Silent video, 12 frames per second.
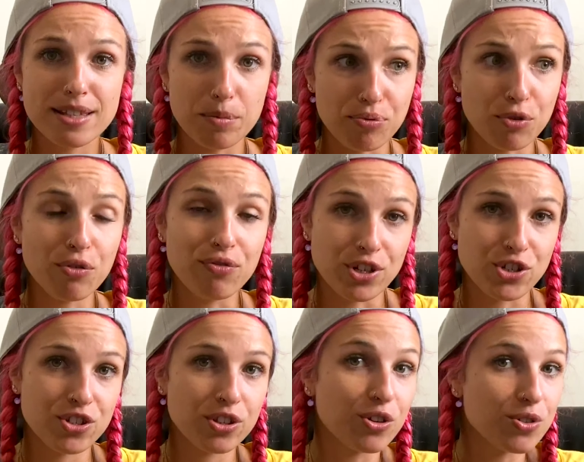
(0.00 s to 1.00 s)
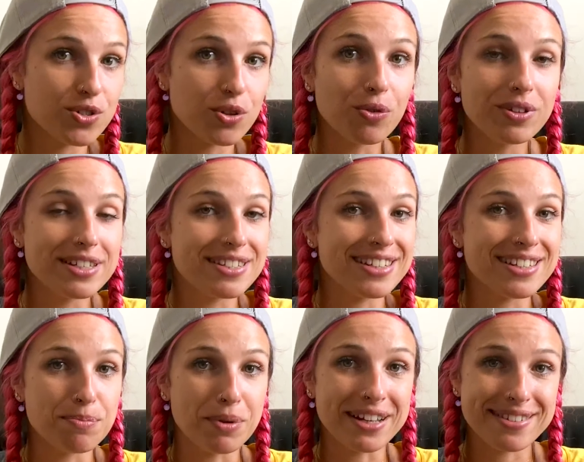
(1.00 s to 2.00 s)
the pro version costs only
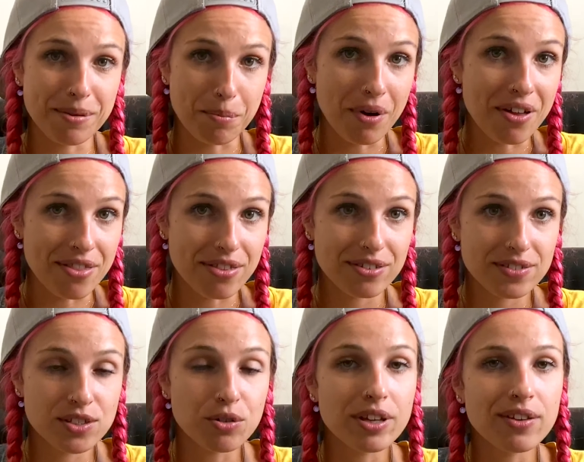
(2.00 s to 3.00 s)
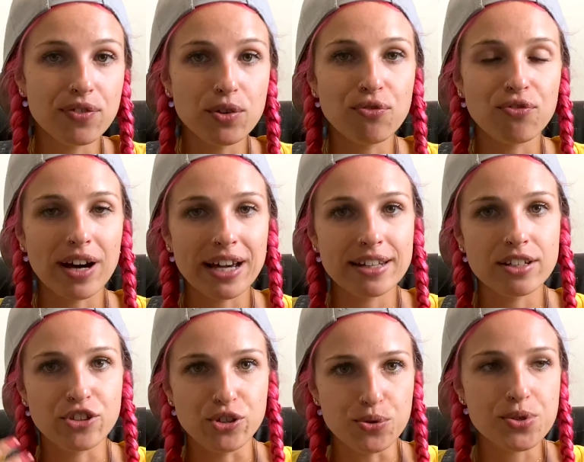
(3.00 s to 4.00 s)
$6 a month. So if you find
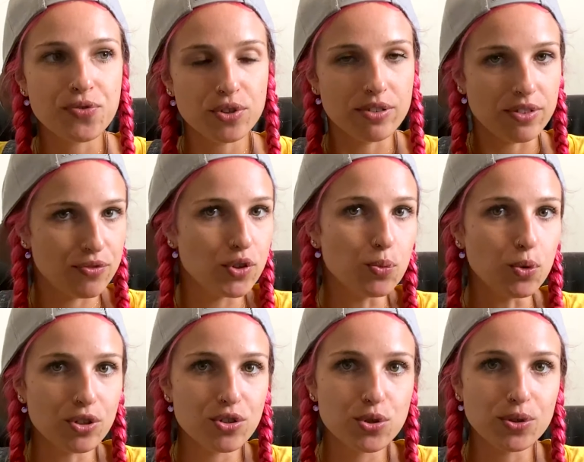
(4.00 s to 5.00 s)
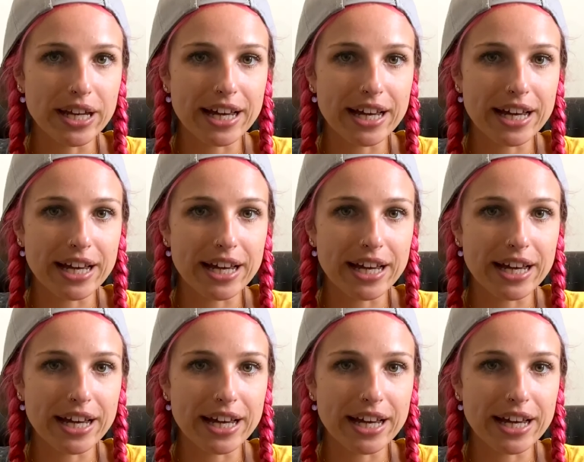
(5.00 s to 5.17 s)
it useful and if you want to